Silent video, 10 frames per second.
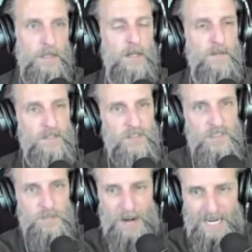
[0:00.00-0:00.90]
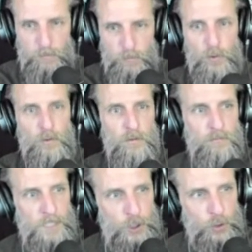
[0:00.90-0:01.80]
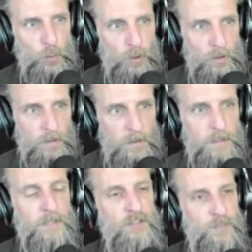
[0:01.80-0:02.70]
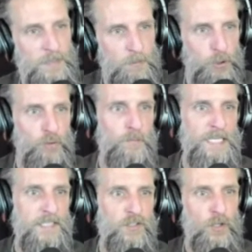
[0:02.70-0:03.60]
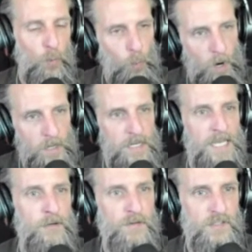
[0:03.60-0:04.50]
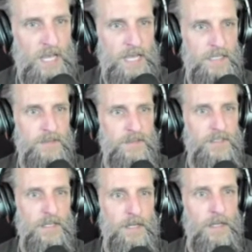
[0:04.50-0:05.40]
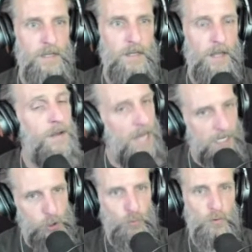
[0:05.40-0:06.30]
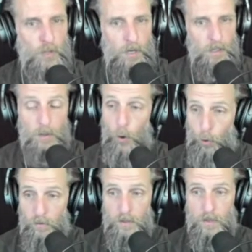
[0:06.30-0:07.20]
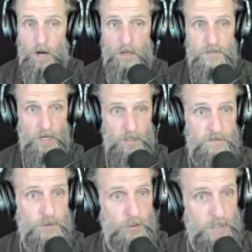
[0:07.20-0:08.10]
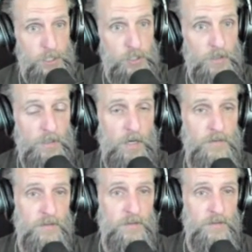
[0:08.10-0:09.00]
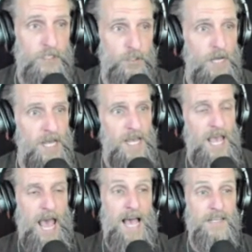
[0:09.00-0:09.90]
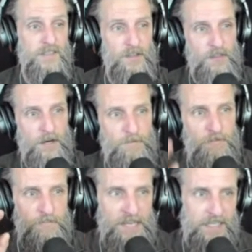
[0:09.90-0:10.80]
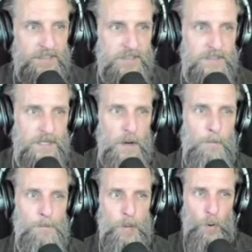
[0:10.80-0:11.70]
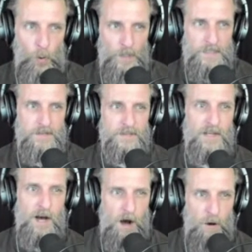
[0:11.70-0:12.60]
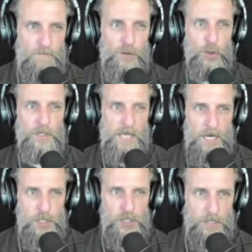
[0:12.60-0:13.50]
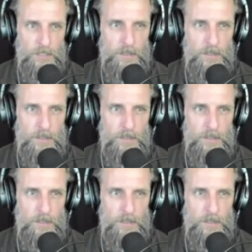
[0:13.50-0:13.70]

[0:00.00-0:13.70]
the spiral ritual. Spiritual means one understands natural law or the laws of creation, the laws of nature, as the fixed point of creation.